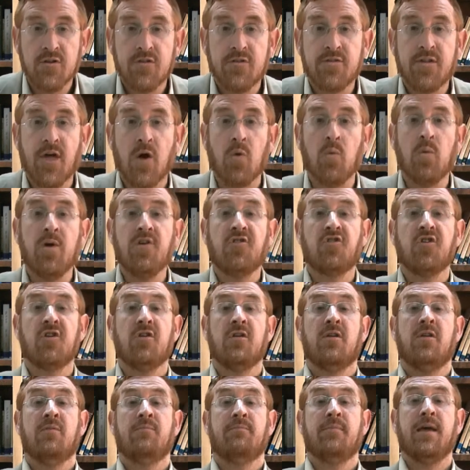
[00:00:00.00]
that we
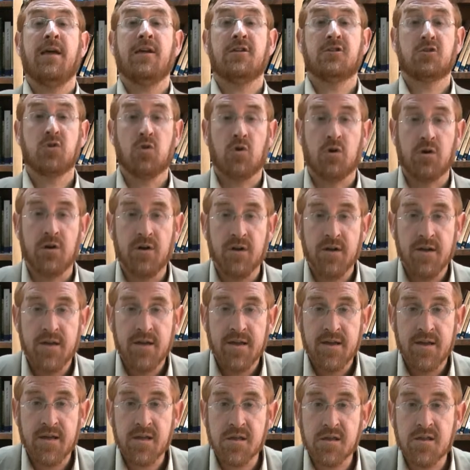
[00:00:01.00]
should make sure
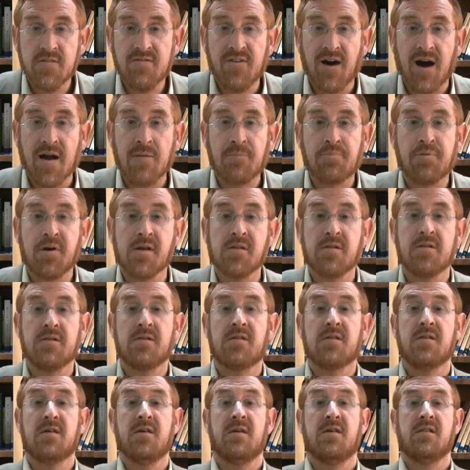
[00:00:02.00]
His divine
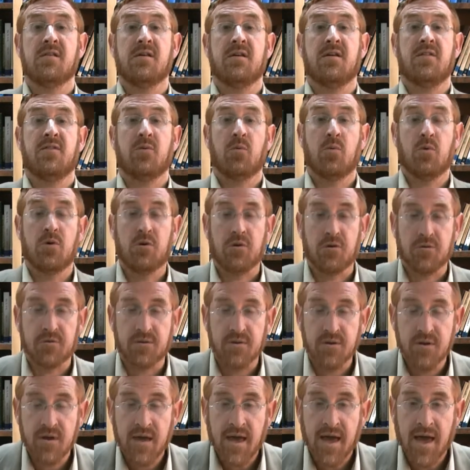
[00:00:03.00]
presence is in the world.
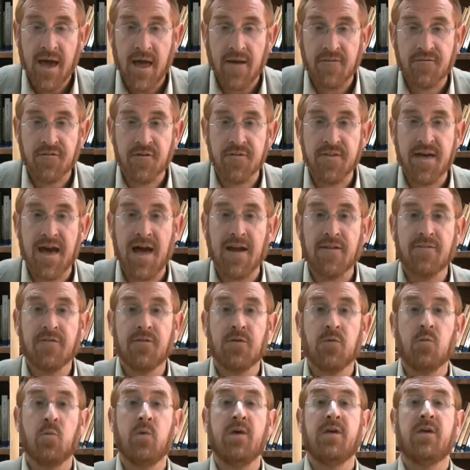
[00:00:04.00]
And for that,
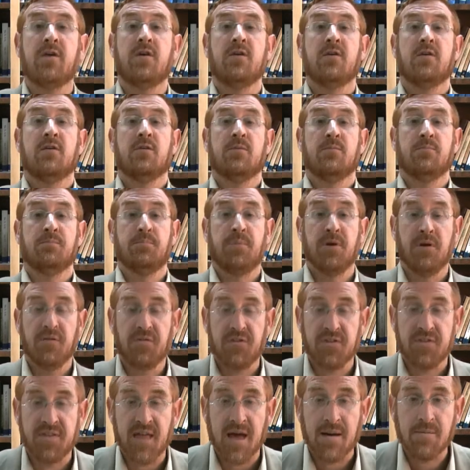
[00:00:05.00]
we built
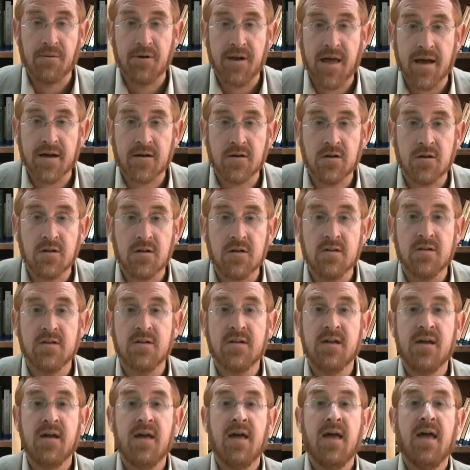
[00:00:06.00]
the tabernacle,
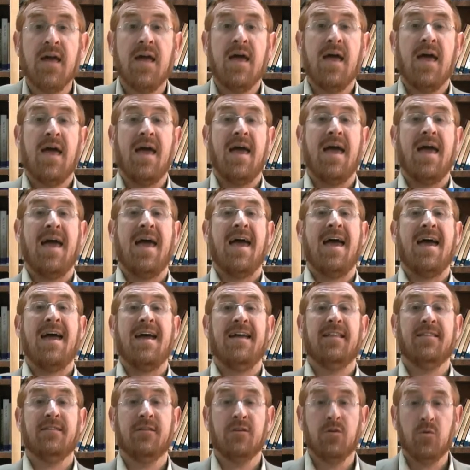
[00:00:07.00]

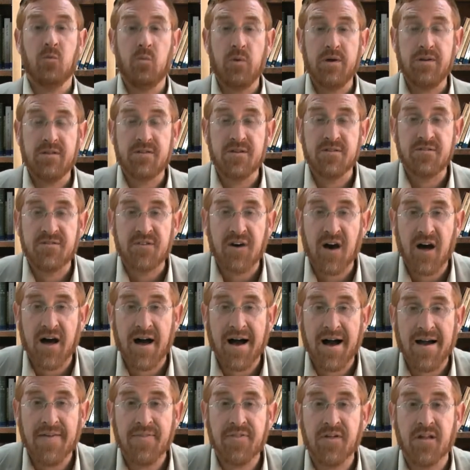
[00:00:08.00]
and we
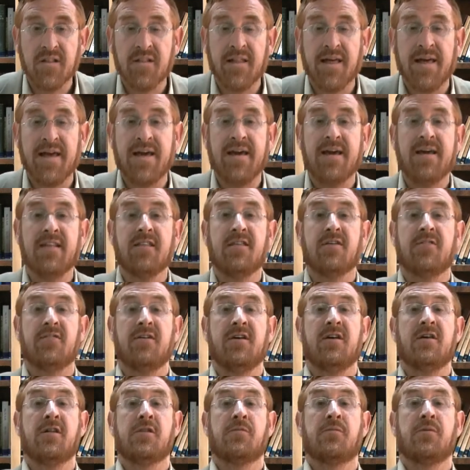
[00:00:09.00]
divide the land of
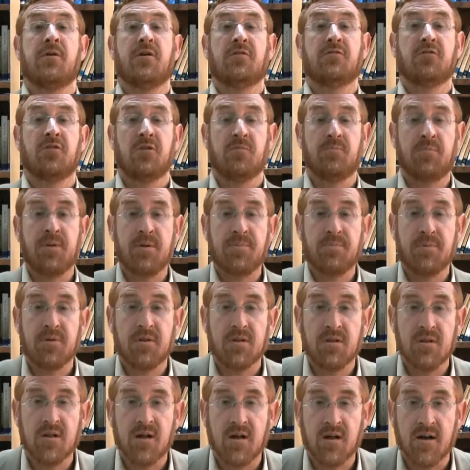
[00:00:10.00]
Israel to the
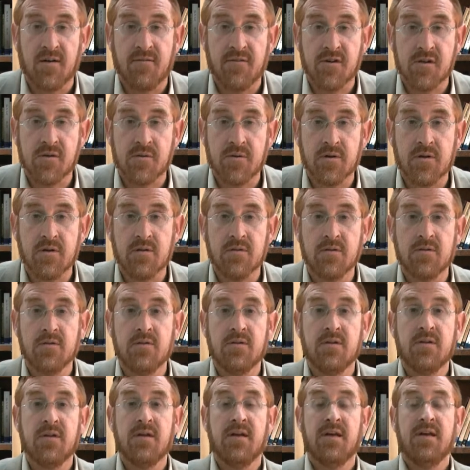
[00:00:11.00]
people of Israel.
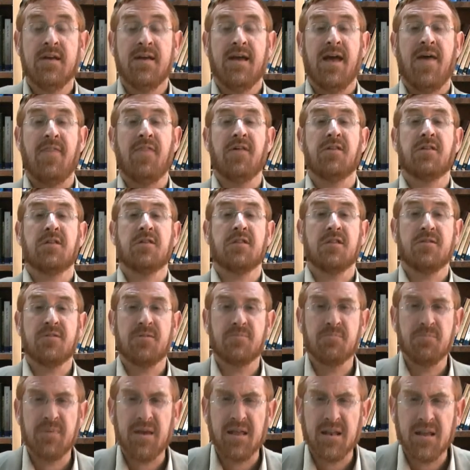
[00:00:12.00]
And this is
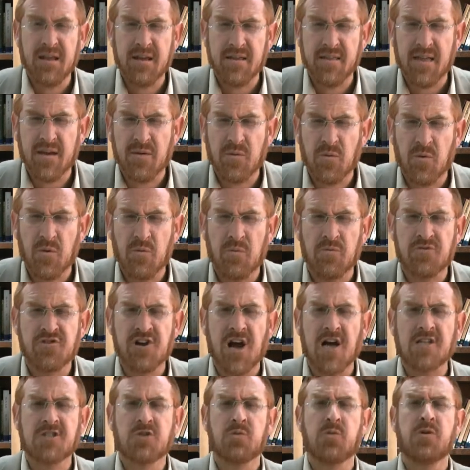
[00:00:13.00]
meaning that what
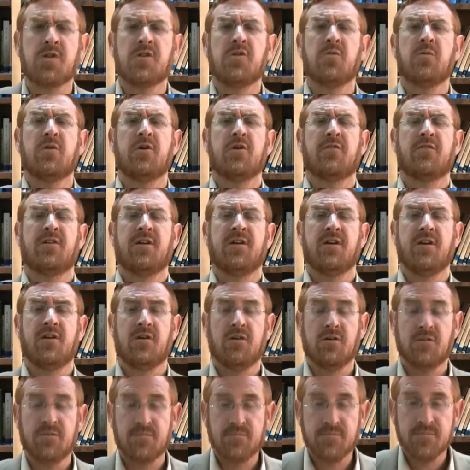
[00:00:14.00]
Joshua is doing over
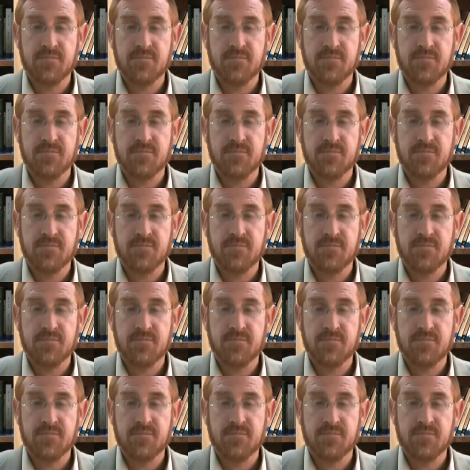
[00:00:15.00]
here